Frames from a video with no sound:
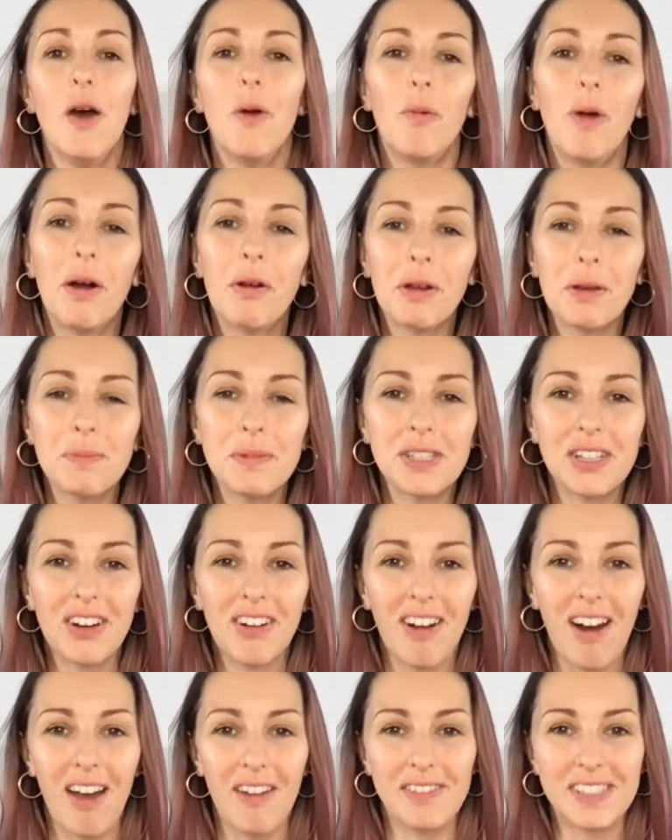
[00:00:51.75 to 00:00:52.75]
Welcome to
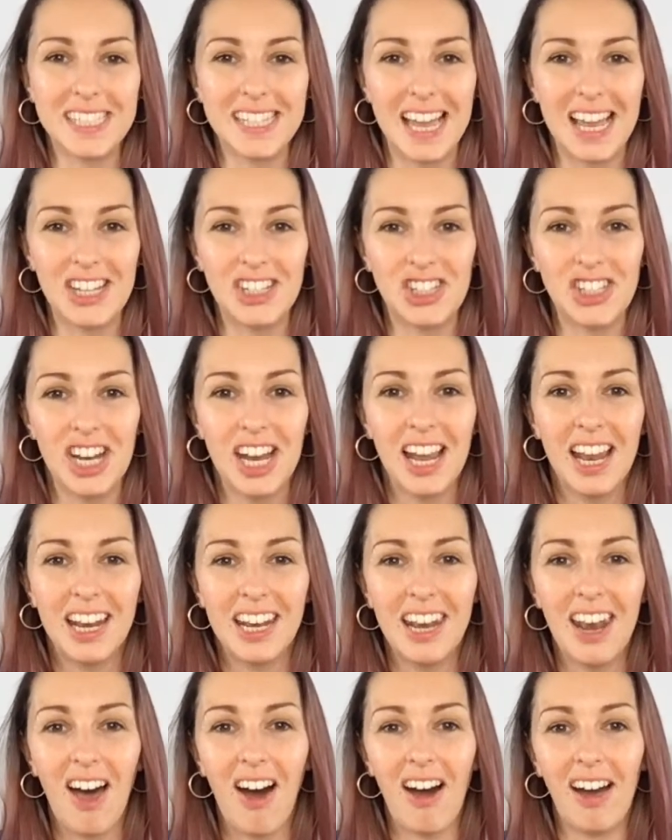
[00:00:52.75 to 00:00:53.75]
Craft Stash
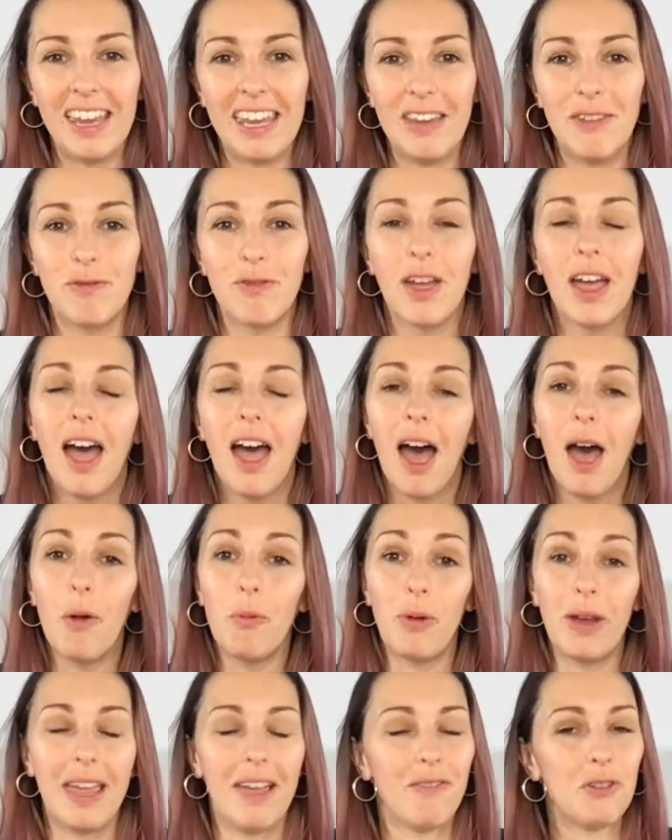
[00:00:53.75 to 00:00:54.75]
Live. Uh,
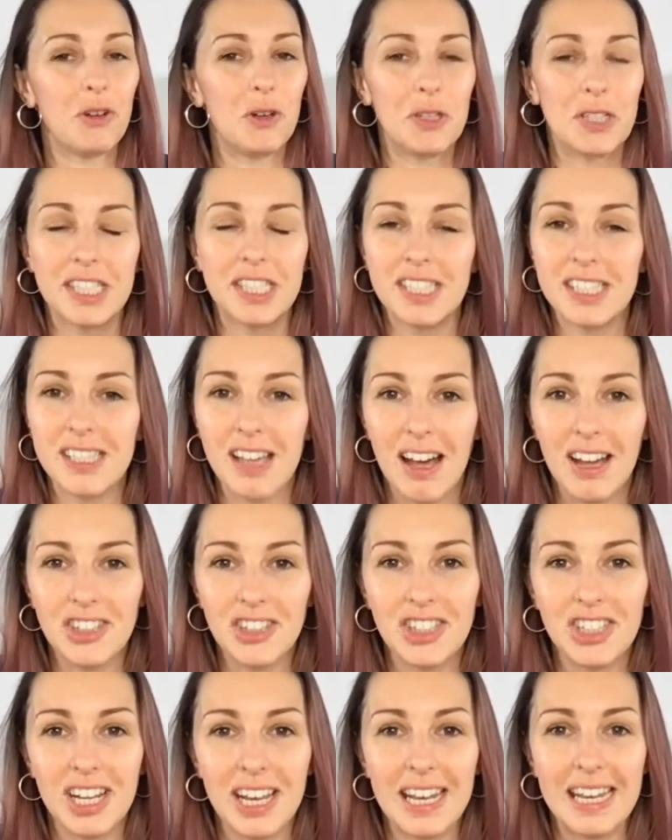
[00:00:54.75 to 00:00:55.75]
we have got
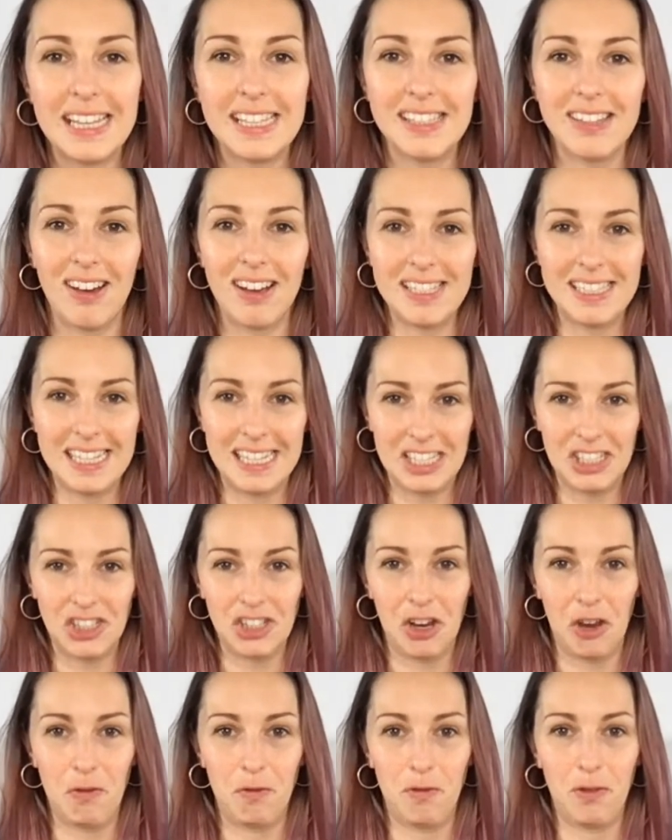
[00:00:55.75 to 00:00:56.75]
such an exciting
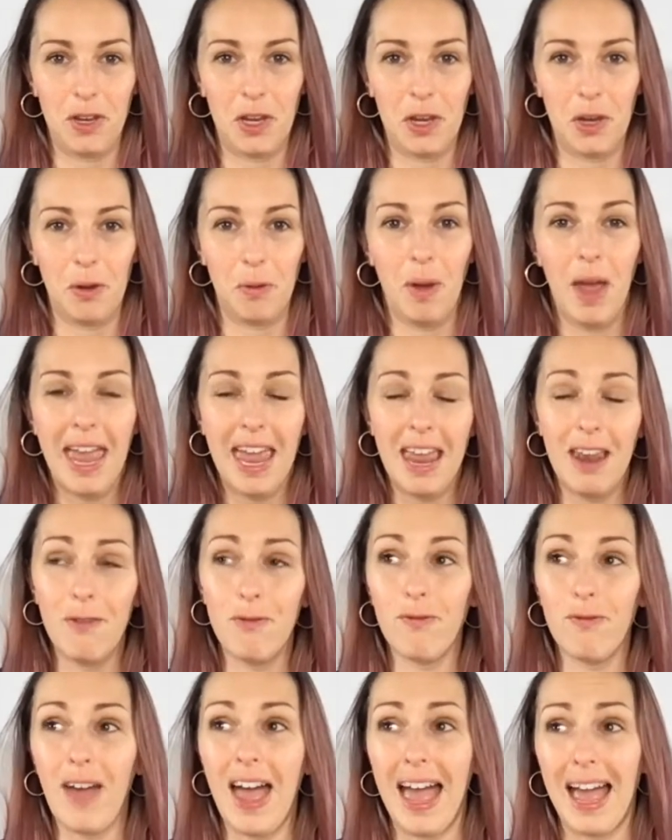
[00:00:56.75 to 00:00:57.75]
show for you. In
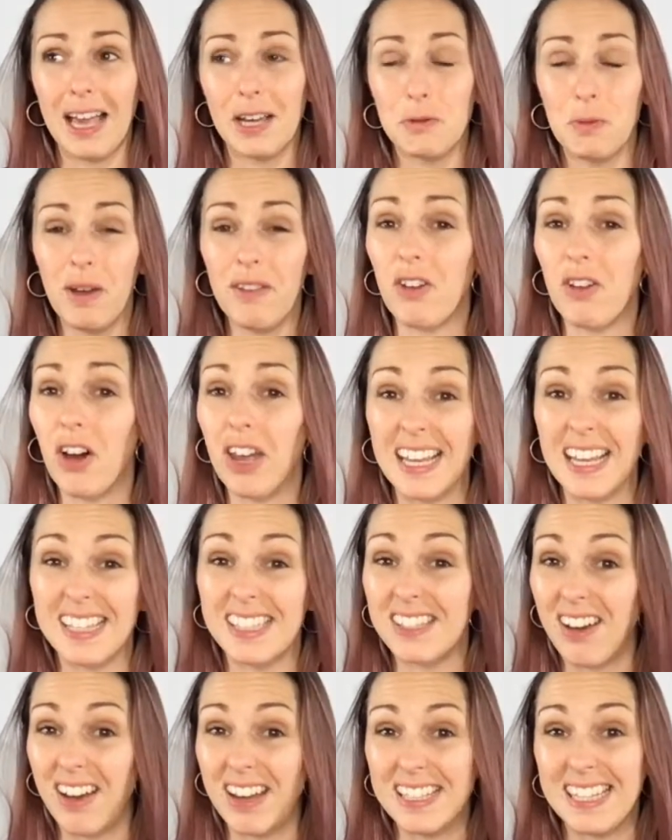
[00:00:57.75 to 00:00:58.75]
fact, we've got an
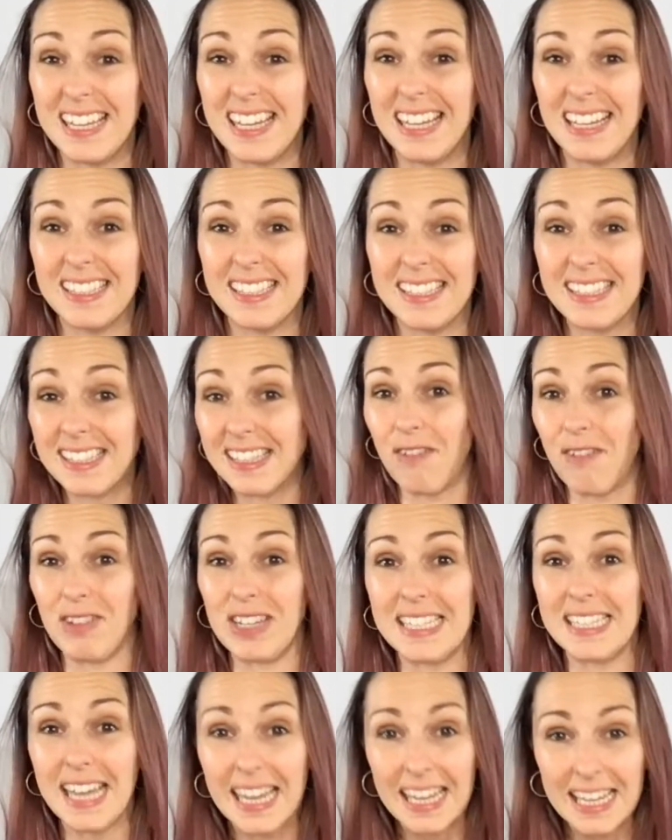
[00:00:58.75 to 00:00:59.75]
exciting
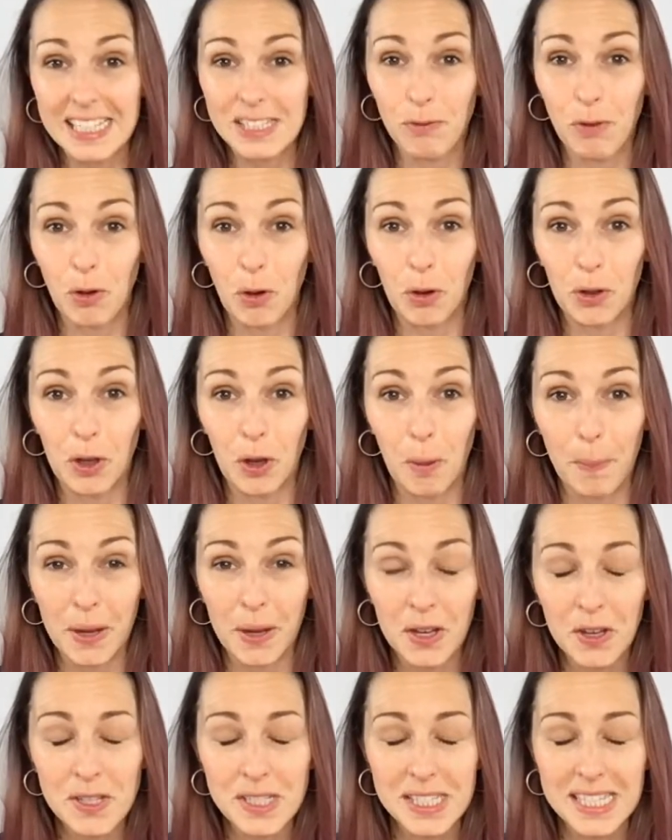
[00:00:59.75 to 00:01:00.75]
seven days for you
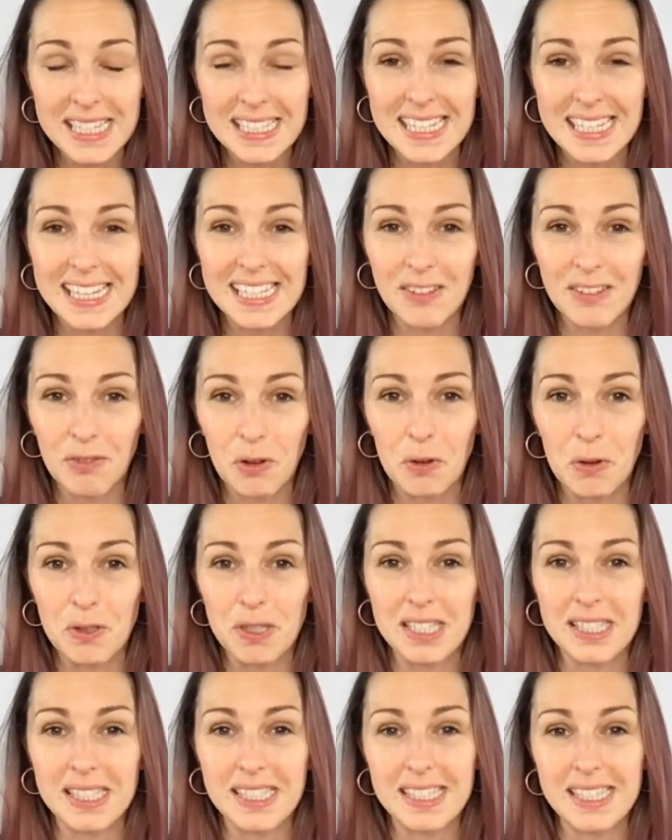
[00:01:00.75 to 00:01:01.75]
because it is, of
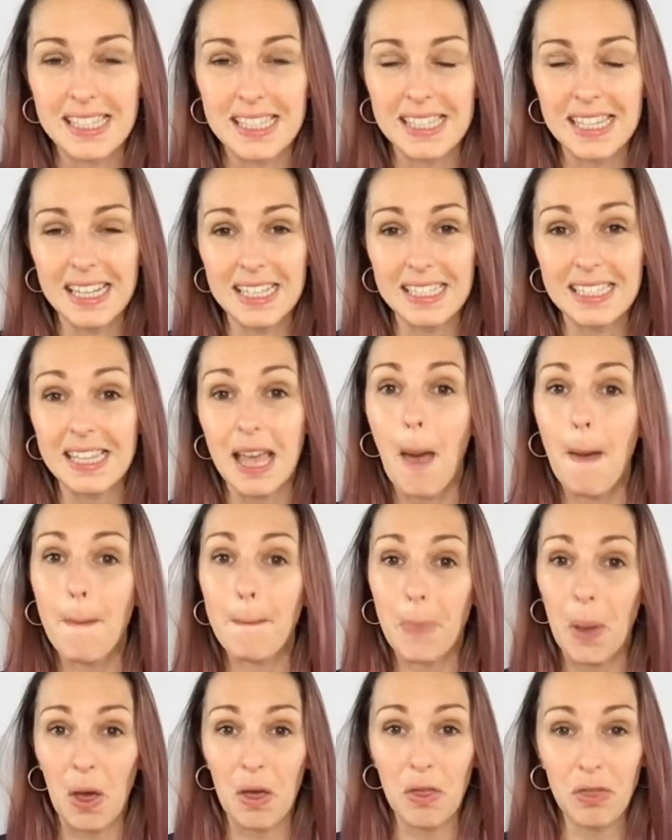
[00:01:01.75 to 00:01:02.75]
course, a Sizzix
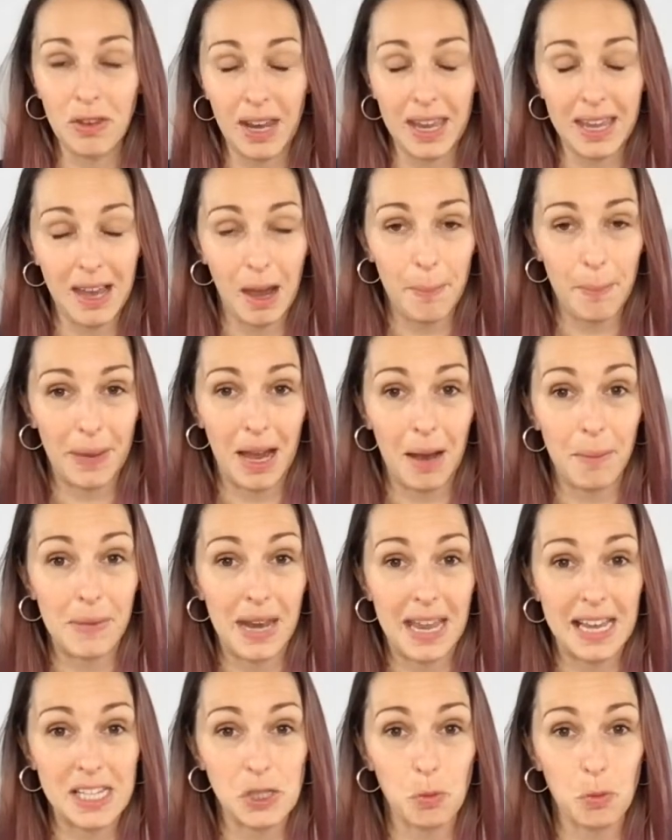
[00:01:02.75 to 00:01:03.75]
birthday coming up
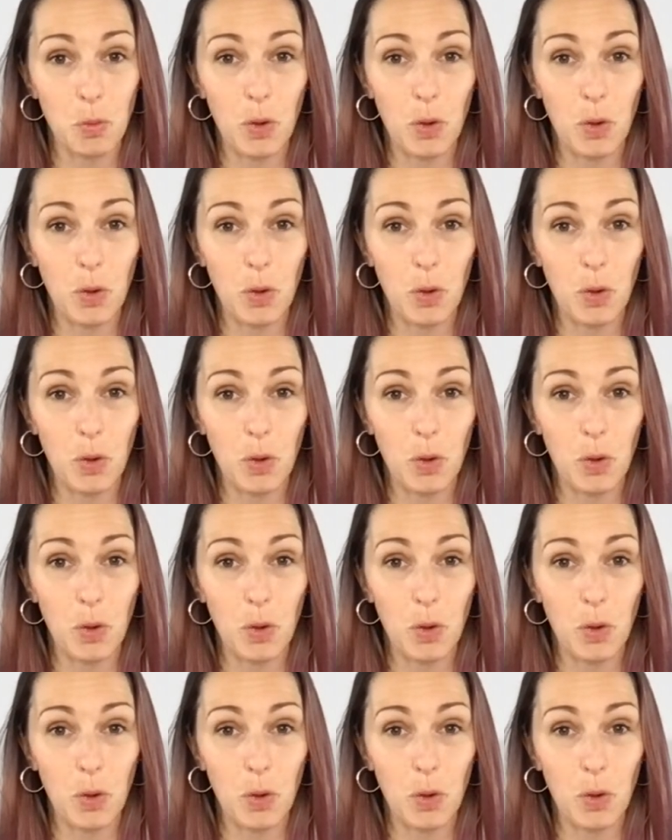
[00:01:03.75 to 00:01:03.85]
next